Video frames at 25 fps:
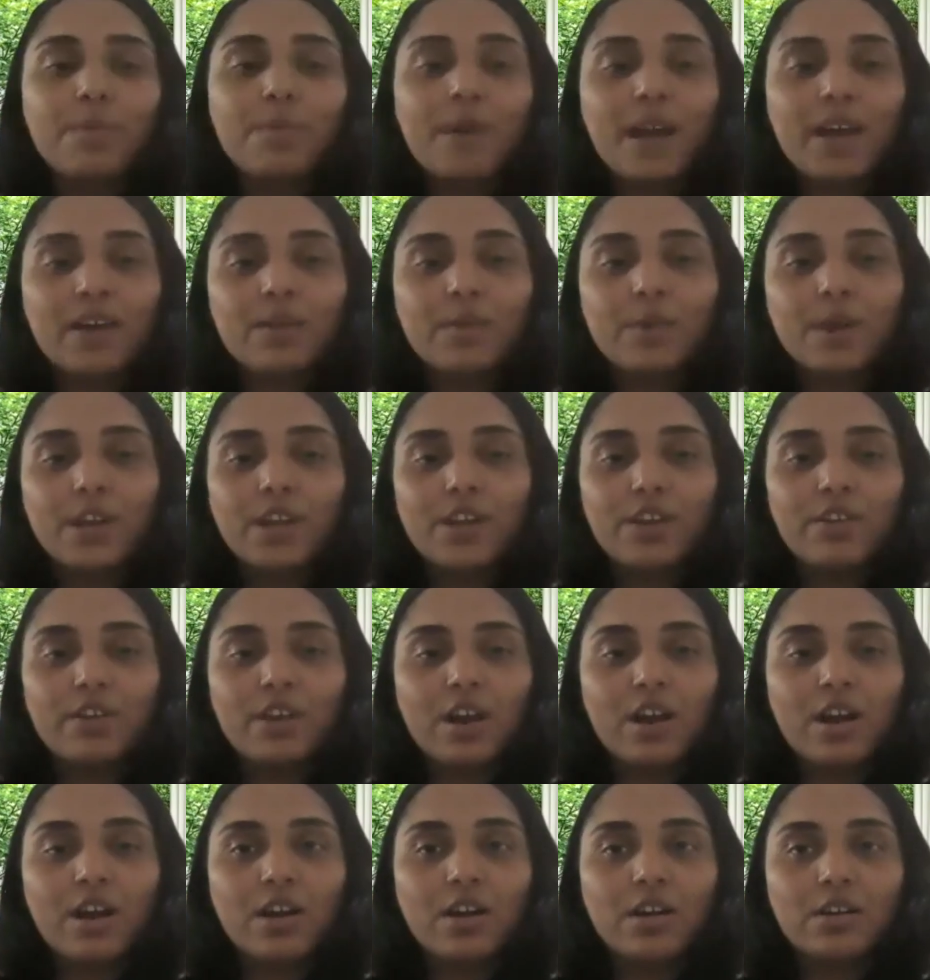where you
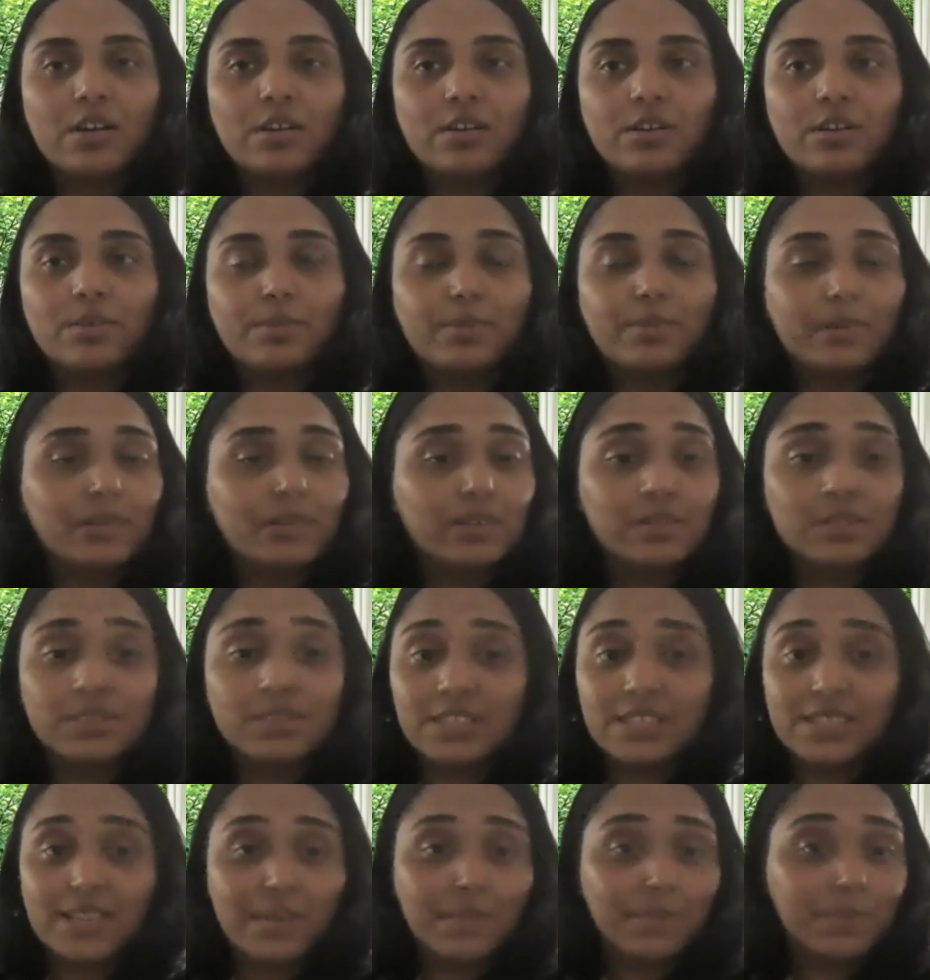are on this
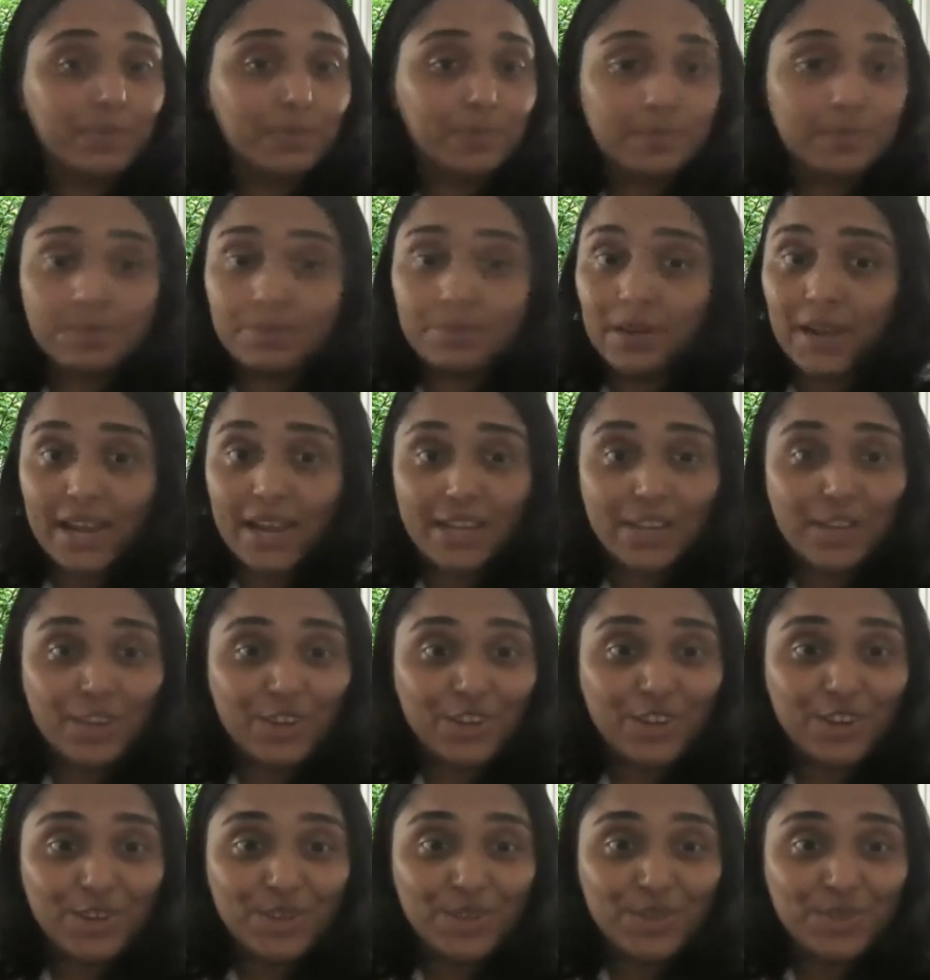planet
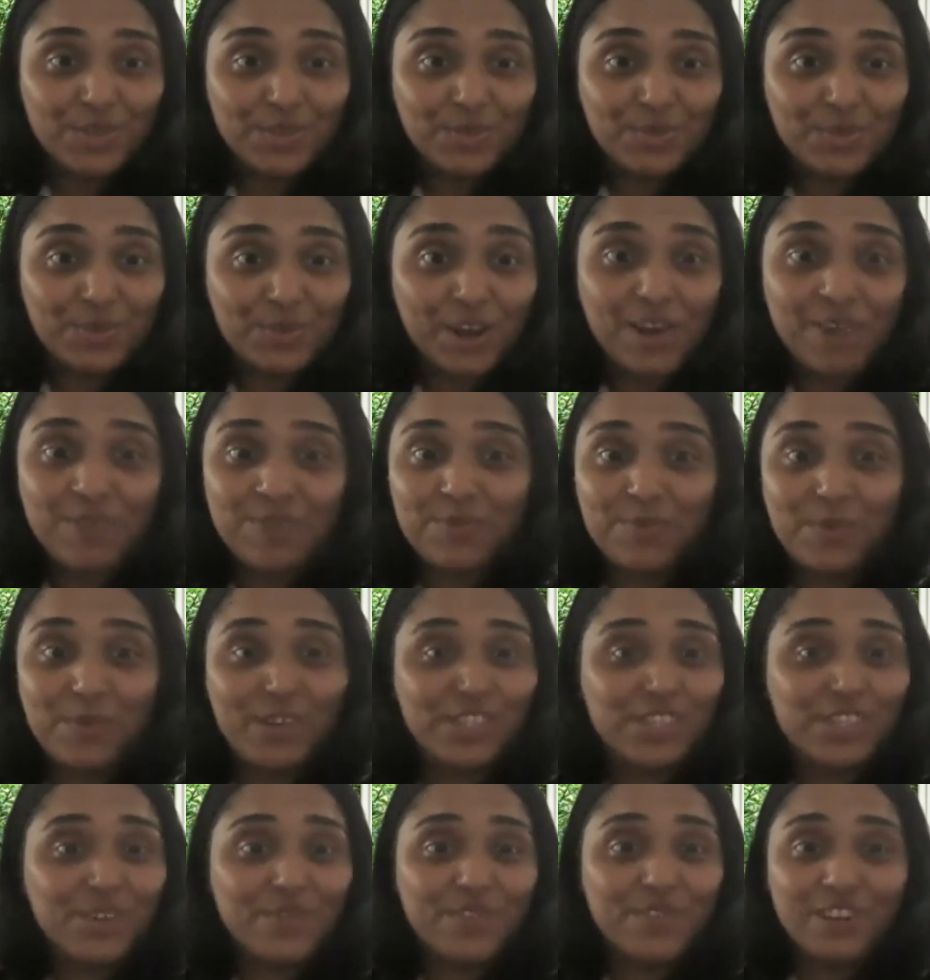Earth, right,
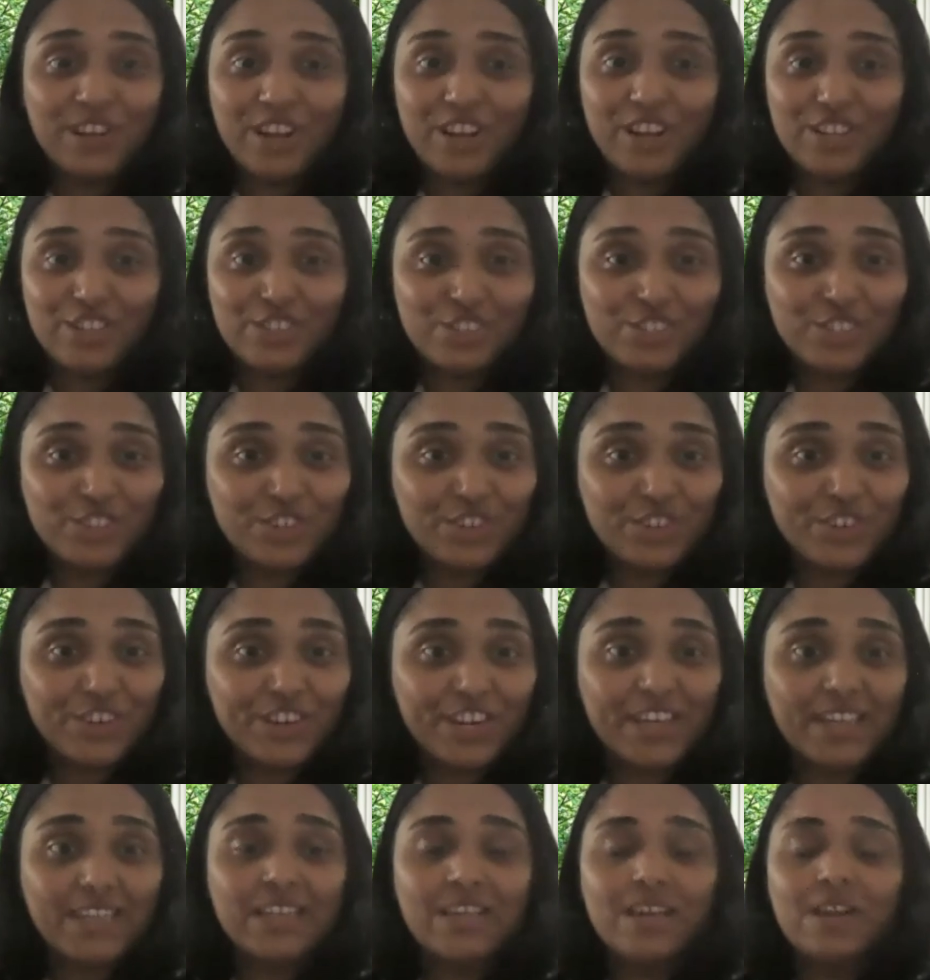whichever country you're
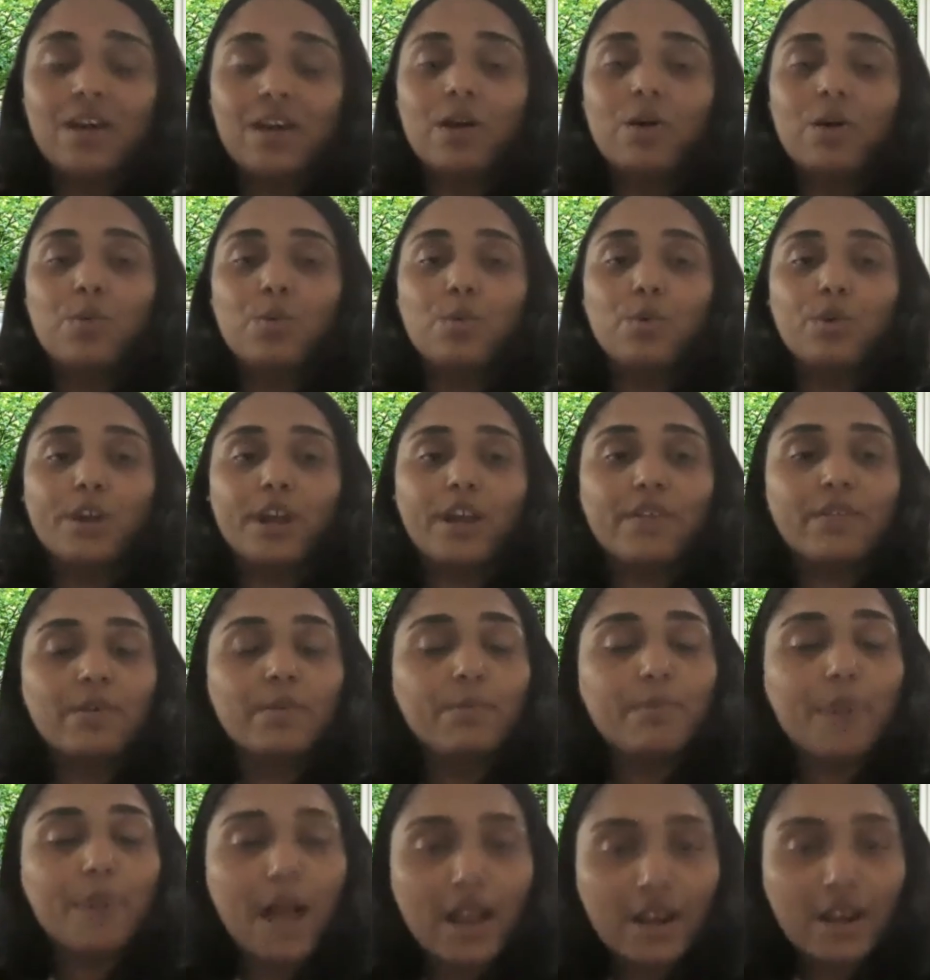in, whatever
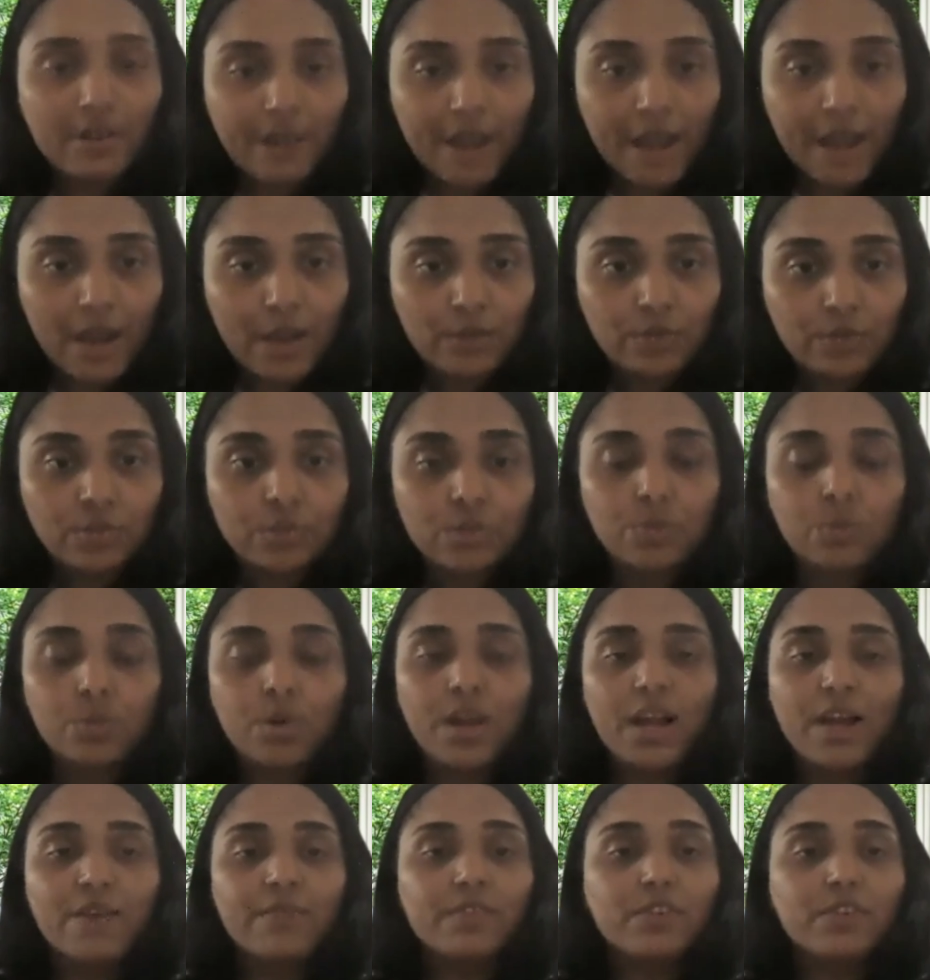background,
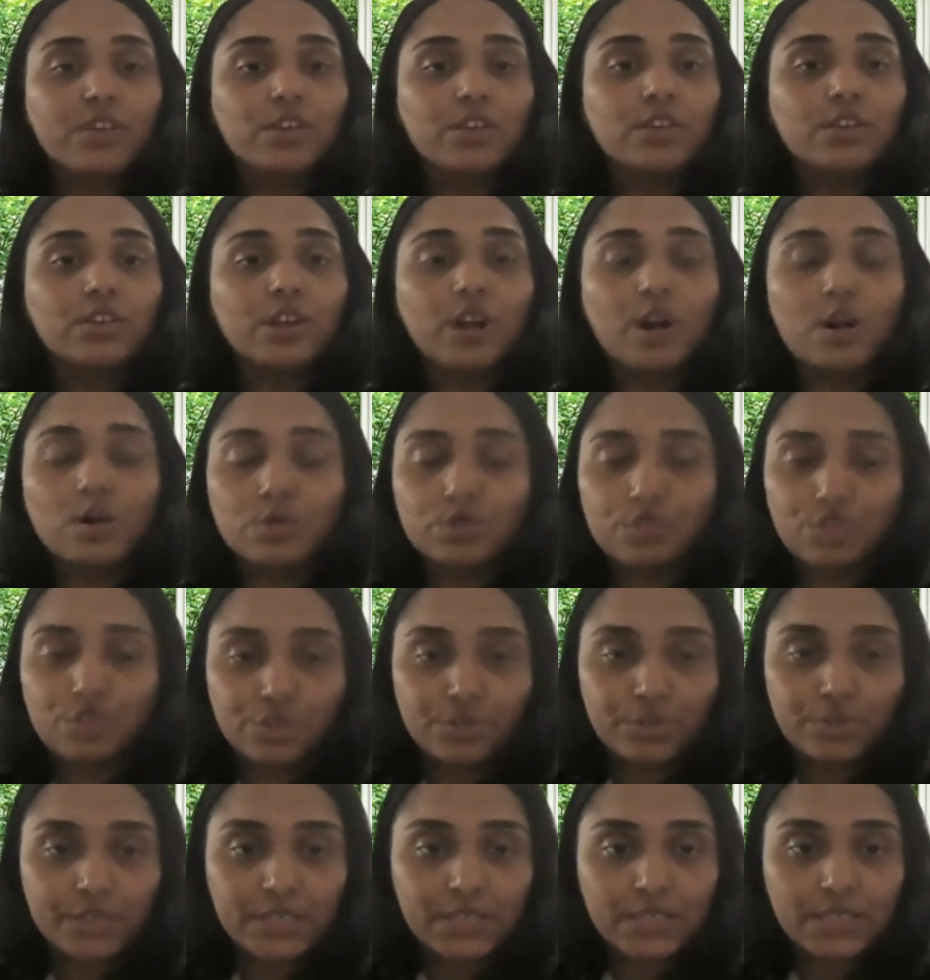whatever your culture
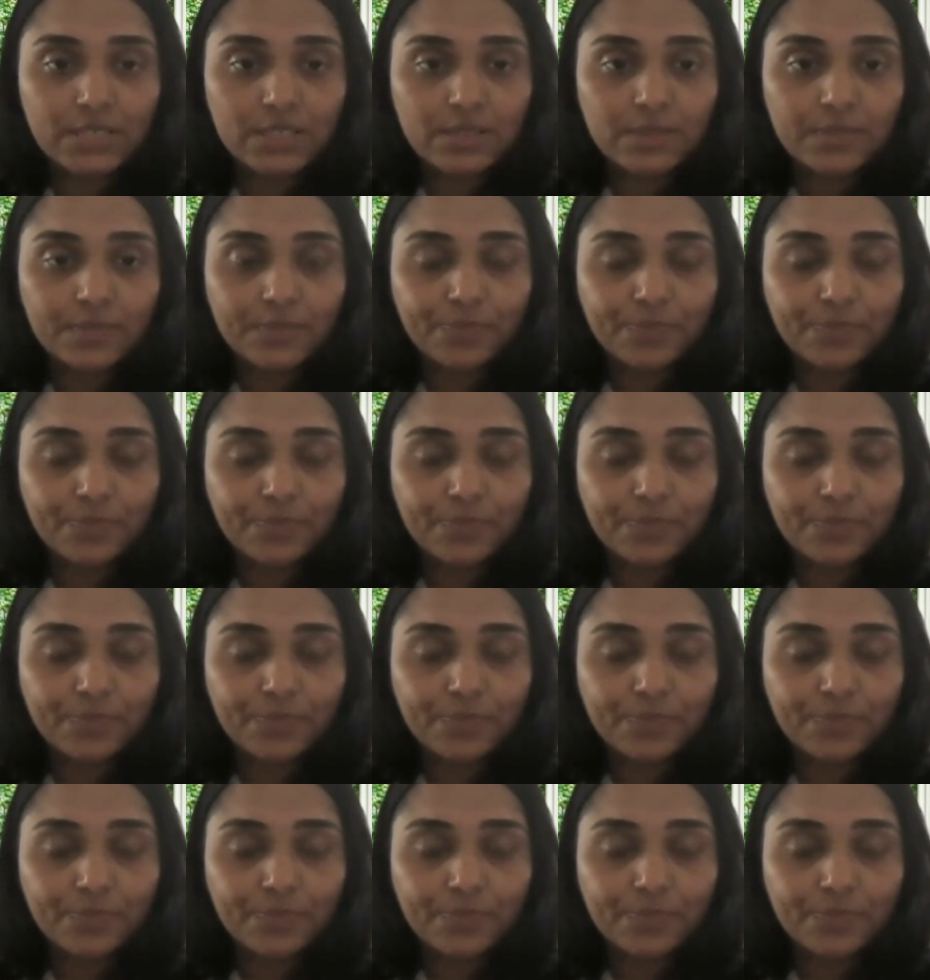is,